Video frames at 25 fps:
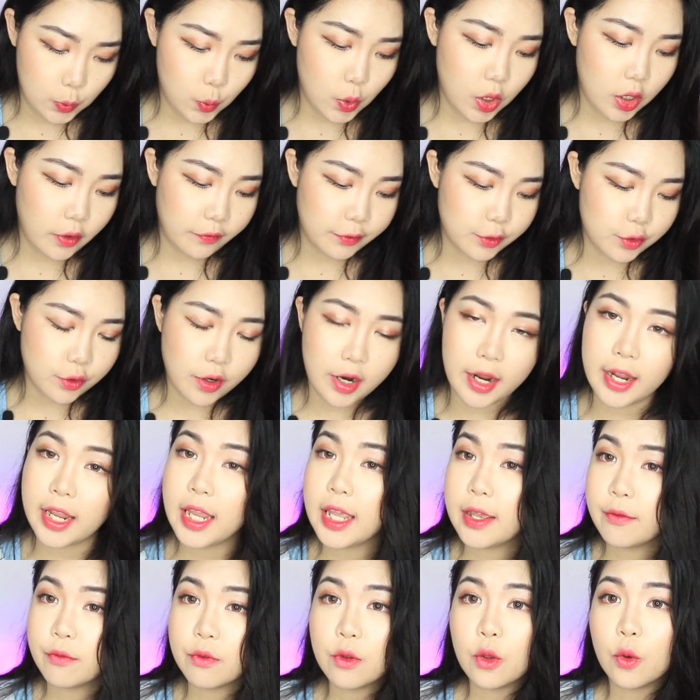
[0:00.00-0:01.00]
a worth of try
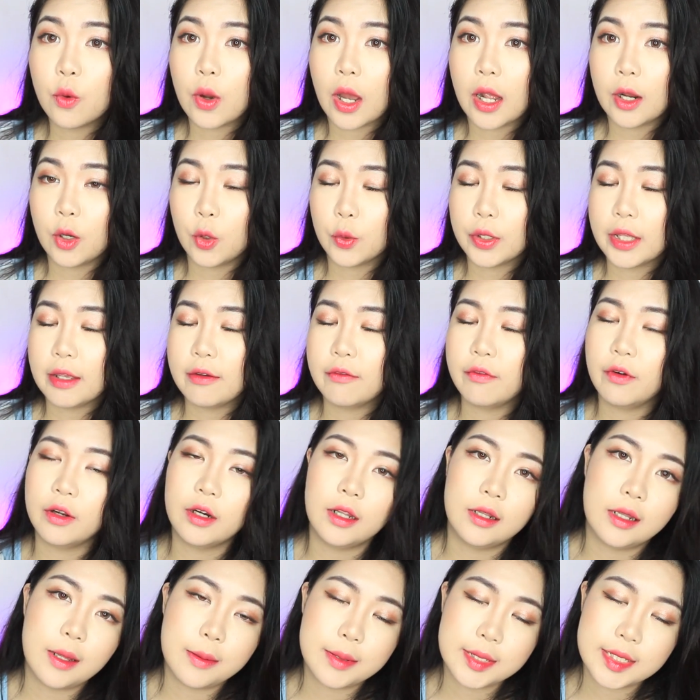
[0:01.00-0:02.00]
if you are looking for
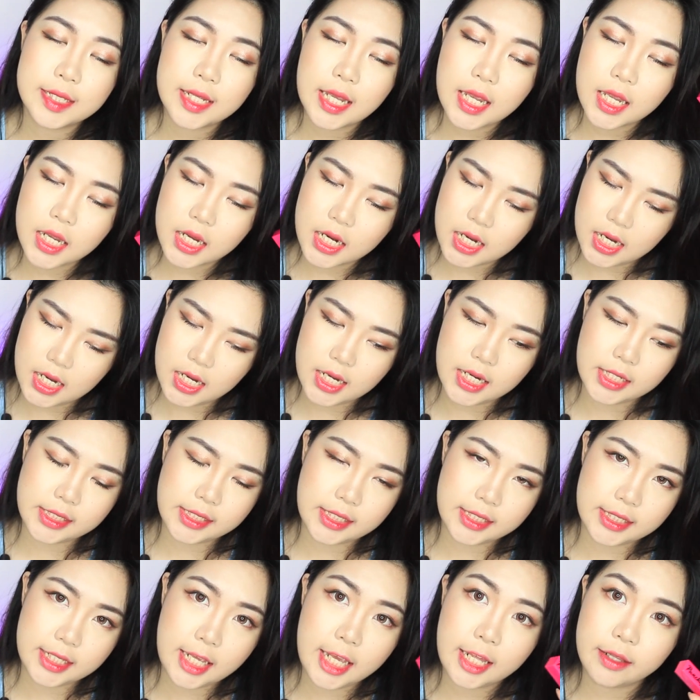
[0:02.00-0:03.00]
the lipstick.
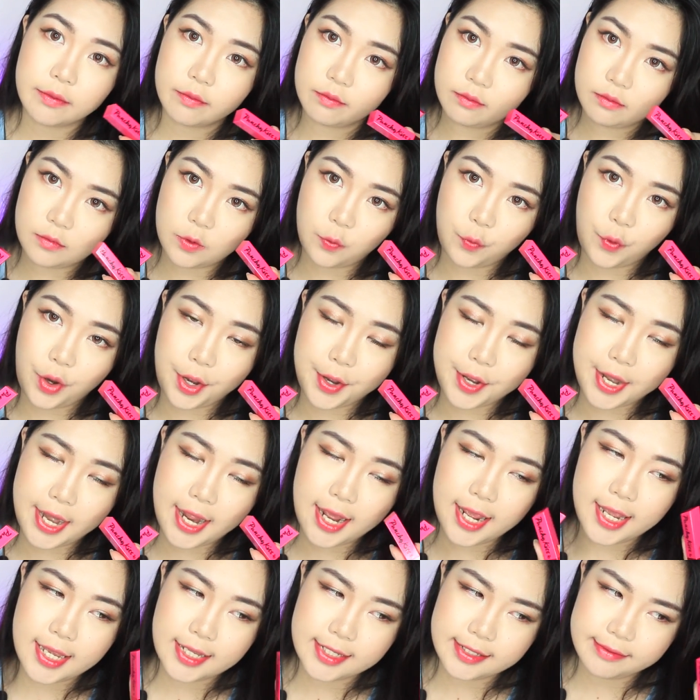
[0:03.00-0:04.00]
This is it. Very
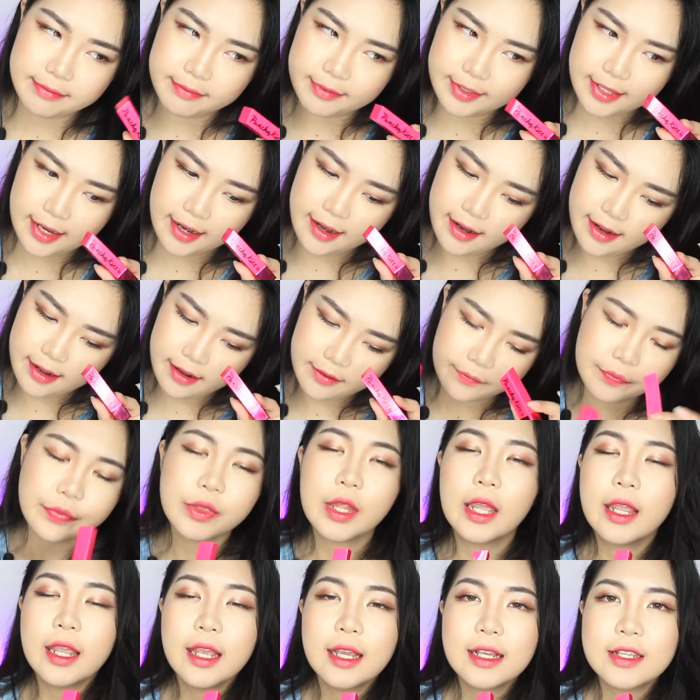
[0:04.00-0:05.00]
nice. Ta-da.
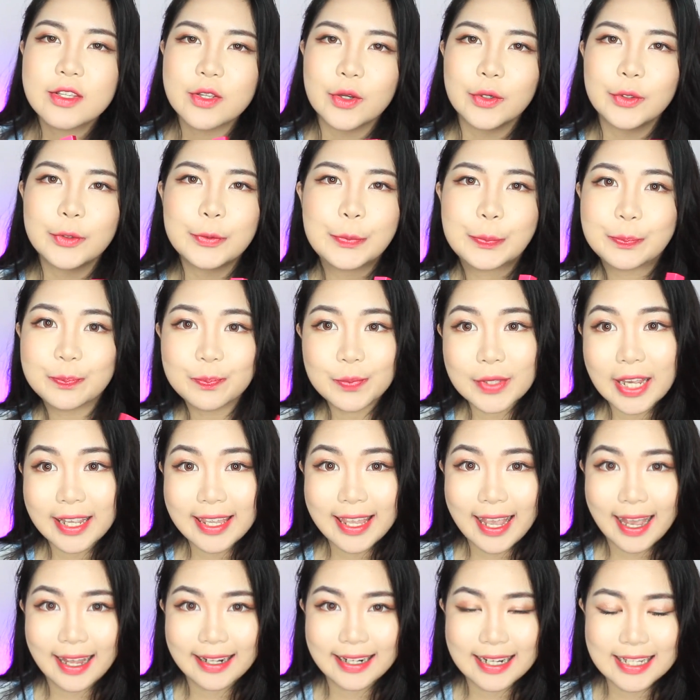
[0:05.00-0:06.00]
So
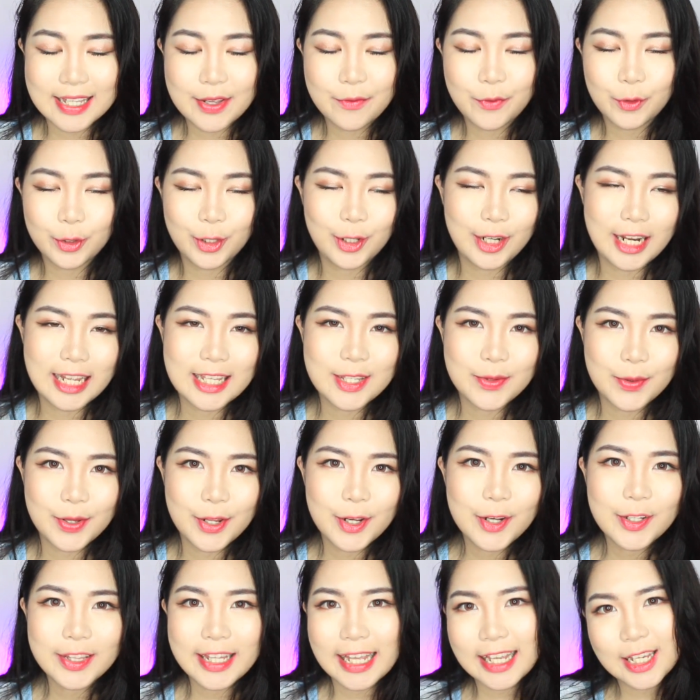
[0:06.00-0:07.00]
yeah, that's it for today's
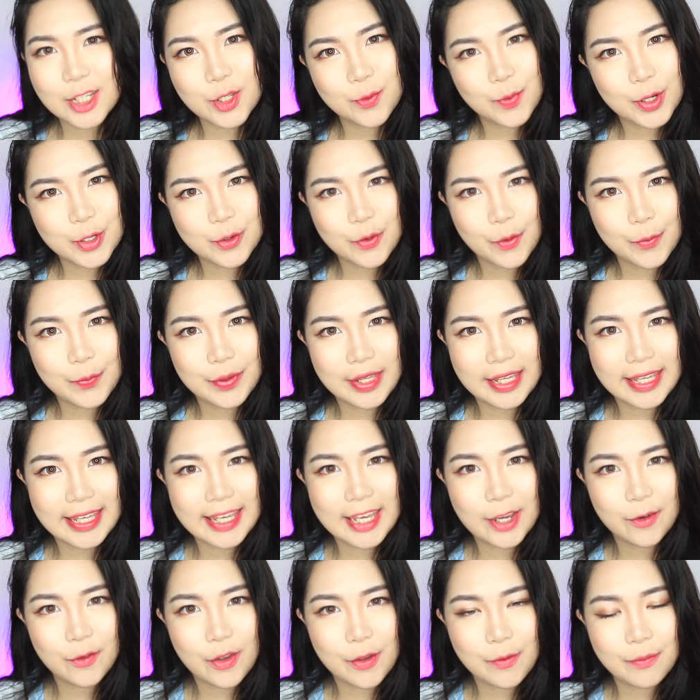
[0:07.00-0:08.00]
video. Thank you so much for being
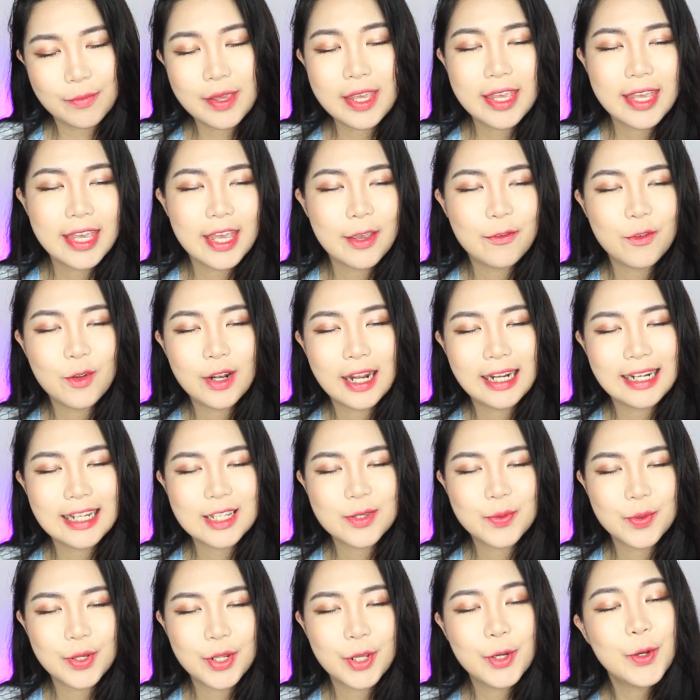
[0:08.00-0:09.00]
here with me. If you like
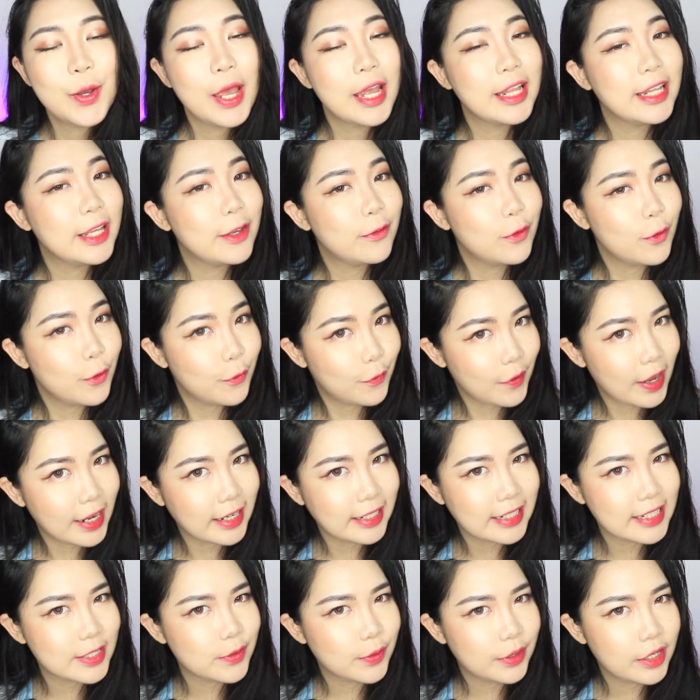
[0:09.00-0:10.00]
this video and if you
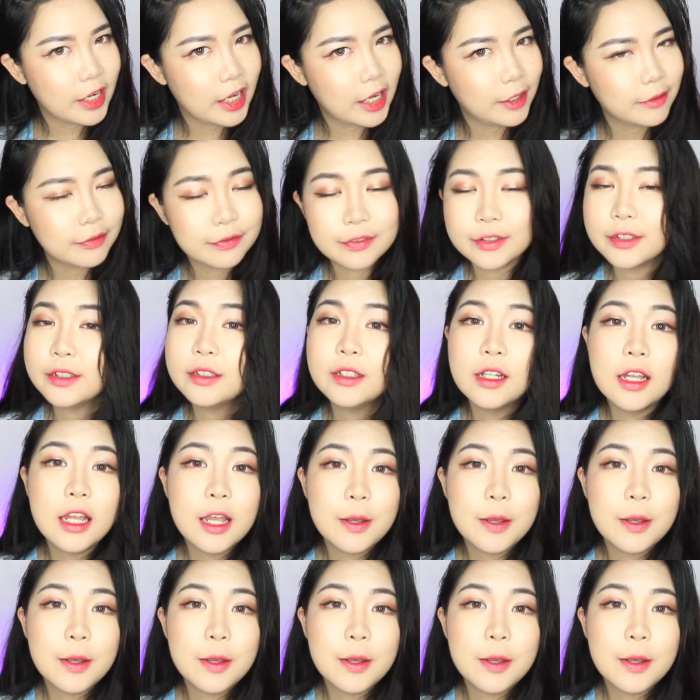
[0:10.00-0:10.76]
find this video helpful,